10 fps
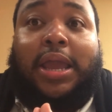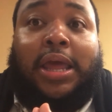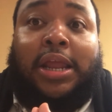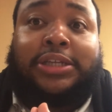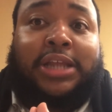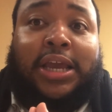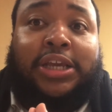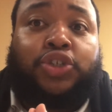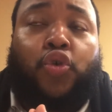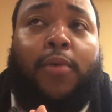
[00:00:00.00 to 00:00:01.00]
It looks like
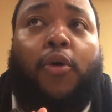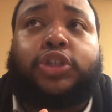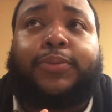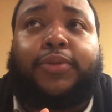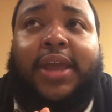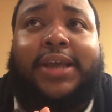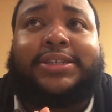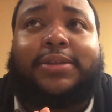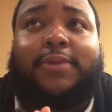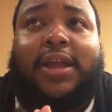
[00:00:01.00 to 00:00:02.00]
he's doing multiple
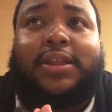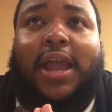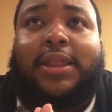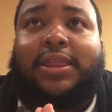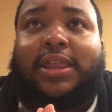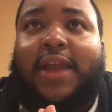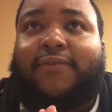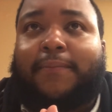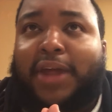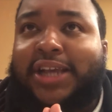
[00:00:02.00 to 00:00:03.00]
things in
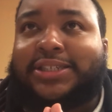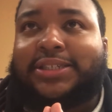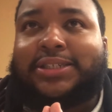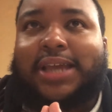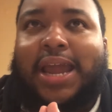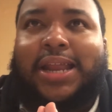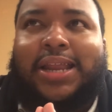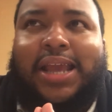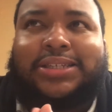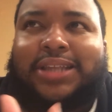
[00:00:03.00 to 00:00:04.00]
different places,
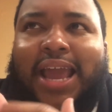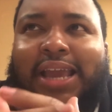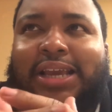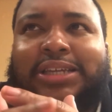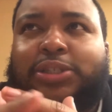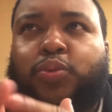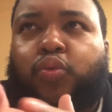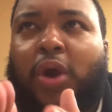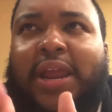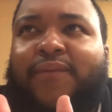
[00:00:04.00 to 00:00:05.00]
and it's like he's
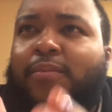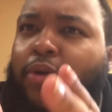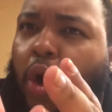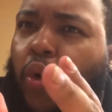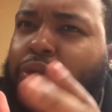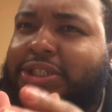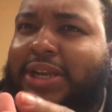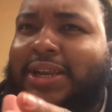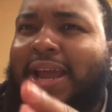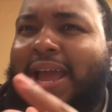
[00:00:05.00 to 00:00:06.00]
running from ghosts
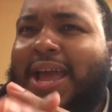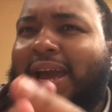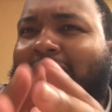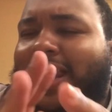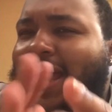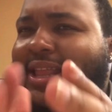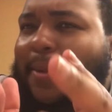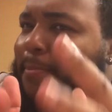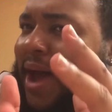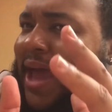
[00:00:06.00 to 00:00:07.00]
and
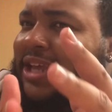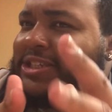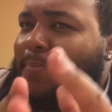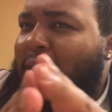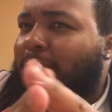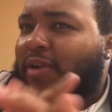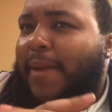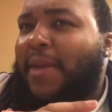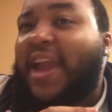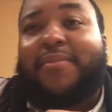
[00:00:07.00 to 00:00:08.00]
collecting bodies of people
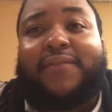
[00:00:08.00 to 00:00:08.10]
that may have